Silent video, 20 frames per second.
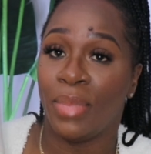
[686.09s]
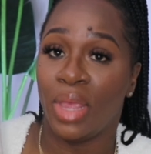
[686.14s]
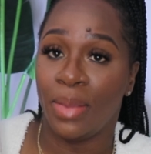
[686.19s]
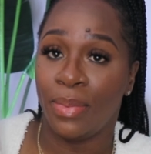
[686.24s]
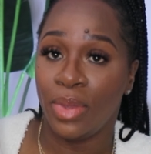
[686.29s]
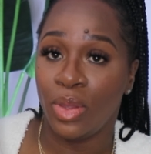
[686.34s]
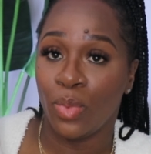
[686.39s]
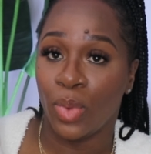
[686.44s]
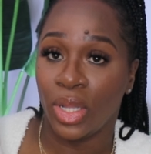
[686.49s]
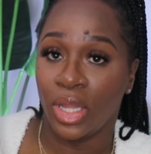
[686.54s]

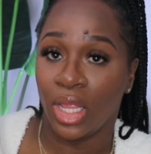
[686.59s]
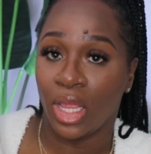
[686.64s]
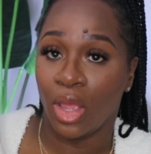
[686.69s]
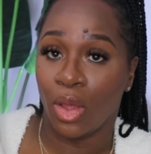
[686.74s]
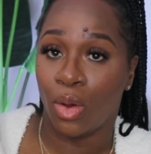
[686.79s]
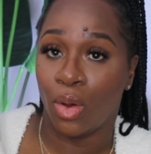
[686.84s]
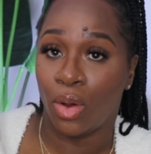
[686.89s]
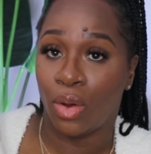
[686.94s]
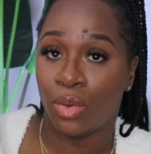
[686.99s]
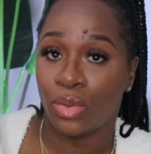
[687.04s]
Maybe when they
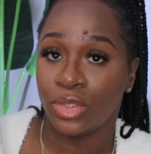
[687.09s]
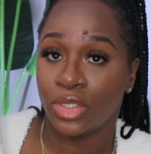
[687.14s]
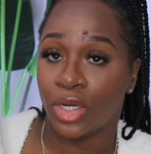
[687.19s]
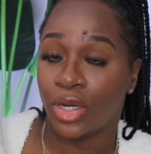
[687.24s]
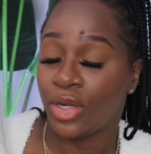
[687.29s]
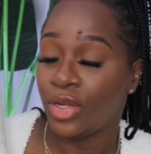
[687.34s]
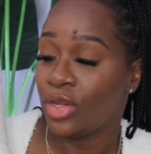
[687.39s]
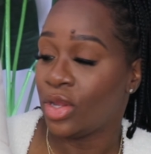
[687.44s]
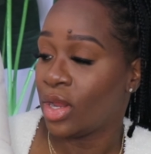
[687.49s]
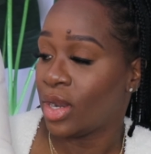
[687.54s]
get
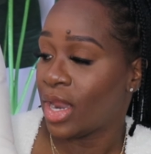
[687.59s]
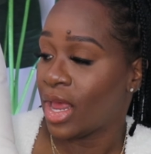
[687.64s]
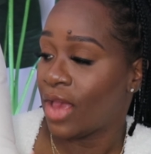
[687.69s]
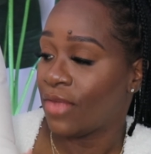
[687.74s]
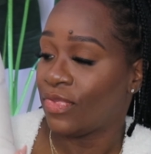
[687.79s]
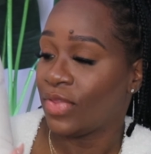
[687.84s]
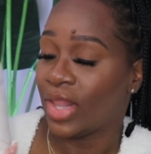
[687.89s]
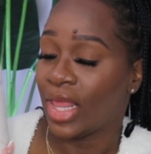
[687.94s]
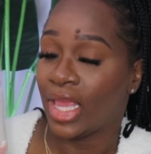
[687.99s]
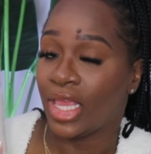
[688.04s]
older, you're gonna
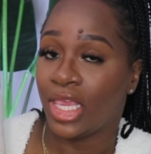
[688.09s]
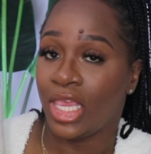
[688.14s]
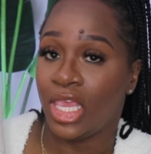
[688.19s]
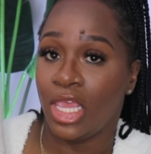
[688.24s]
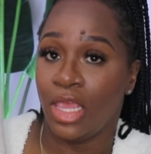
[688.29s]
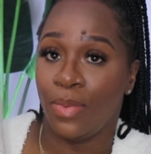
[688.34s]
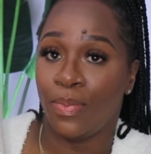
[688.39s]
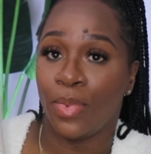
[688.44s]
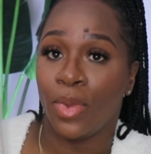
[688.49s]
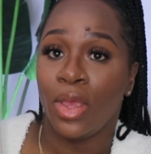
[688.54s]
have to like
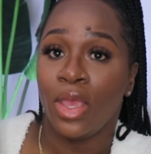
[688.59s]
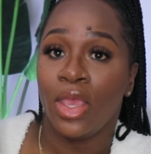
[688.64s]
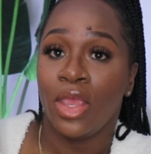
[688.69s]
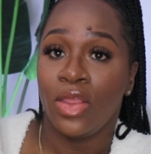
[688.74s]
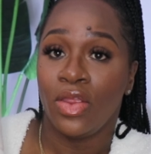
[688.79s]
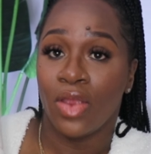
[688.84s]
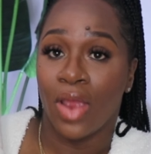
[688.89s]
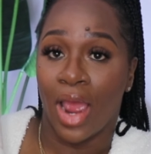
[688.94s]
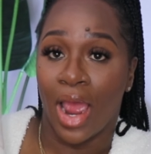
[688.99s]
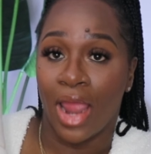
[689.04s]
keep
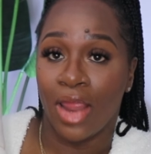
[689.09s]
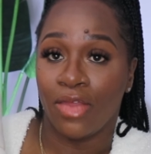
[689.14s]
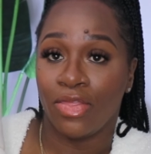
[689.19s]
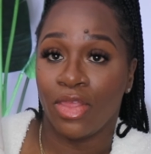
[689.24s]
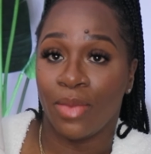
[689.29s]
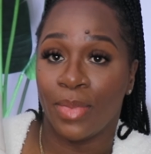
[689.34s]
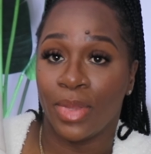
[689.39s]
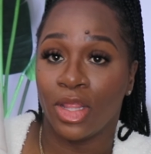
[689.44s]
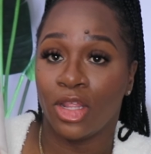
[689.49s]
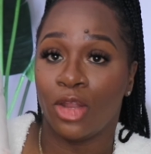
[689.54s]
your eye on
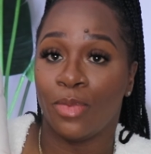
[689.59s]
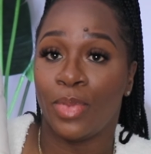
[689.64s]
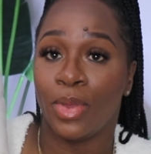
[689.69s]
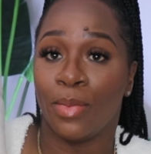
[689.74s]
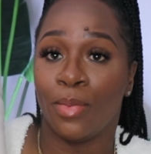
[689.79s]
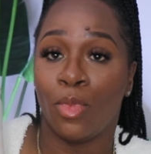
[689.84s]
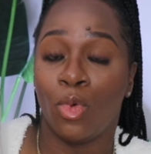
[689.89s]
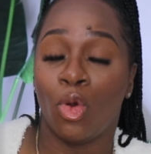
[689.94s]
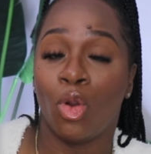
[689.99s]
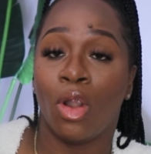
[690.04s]
them a little
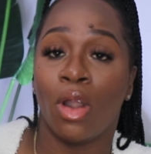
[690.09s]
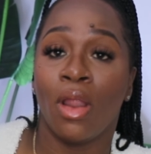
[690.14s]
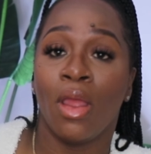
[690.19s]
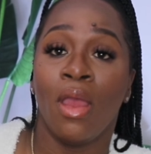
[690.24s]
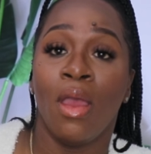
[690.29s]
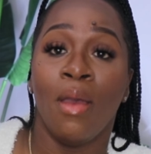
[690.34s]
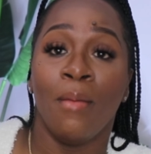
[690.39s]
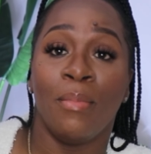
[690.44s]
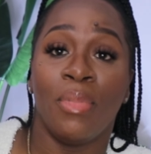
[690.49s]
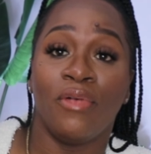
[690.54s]
bit more,
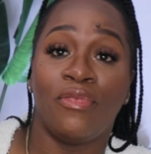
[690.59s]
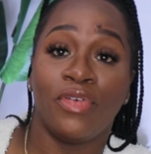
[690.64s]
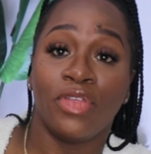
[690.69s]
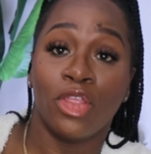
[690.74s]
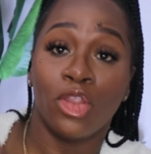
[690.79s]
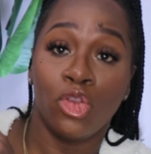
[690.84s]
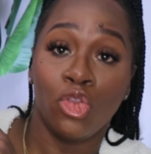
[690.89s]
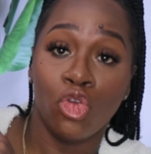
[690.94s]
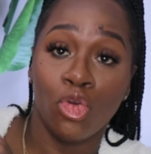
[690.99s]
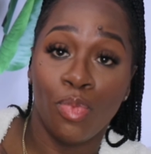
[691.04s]
but for
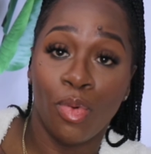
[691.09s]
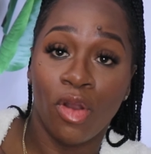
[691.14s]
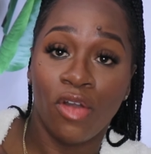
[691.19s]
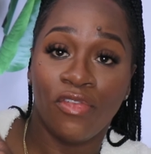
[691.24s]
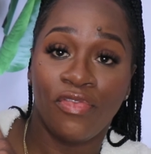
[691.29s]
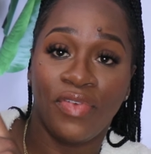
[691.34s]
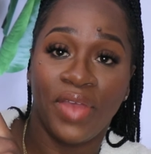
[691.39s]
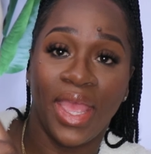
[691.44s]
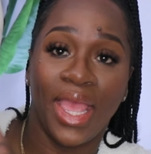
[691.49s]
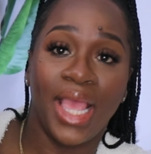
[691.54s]
the newborn
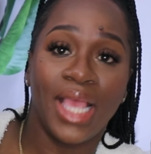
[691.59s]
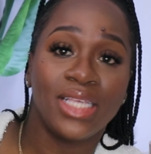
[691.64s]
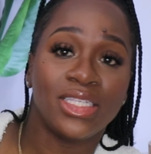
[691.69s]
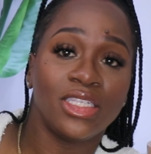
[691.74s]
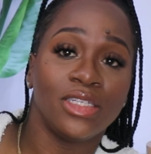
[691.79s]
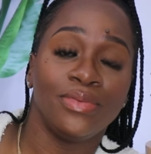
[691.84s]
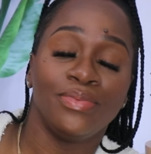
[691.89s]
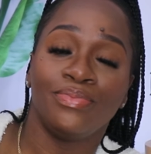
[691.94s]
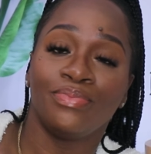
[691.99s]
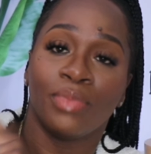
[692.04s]

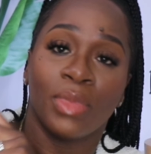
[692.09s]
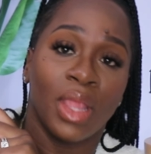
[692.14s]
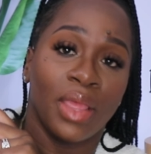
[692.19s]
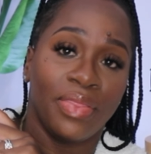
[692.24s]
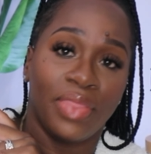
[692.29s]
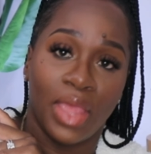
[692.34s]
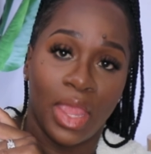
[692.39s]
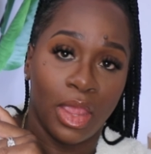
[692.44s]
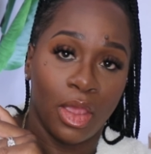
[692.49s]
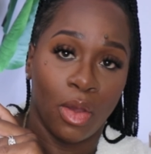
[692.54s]
phase,
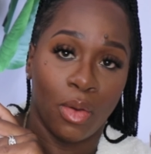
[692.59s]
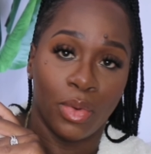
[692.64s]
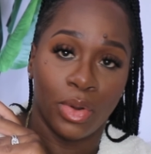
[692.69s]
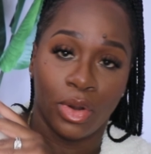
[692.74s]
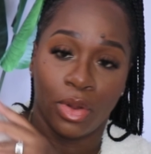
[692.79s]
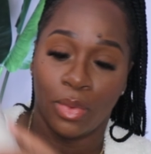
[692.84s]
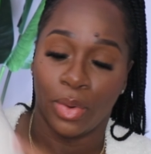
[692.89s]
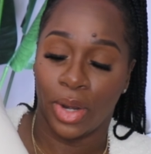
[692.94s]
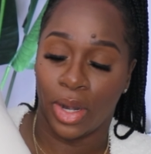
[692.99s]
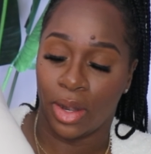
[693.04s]
they ain't going
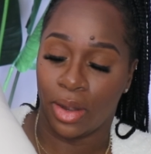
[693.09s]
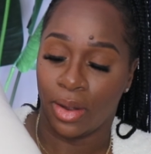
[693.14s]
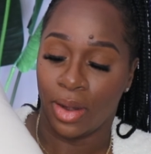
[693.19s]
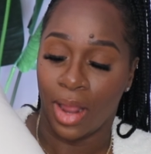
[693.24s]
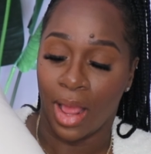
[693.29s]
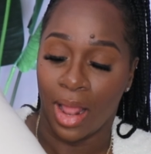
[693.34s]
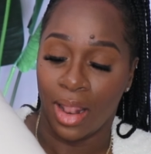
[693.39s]
nowhere.